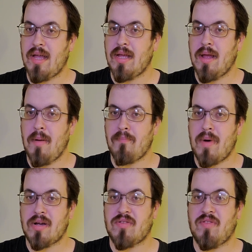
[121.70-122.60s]
a
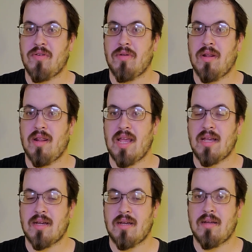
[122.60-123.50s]
Moxfield
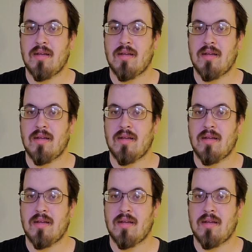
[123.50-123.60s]
link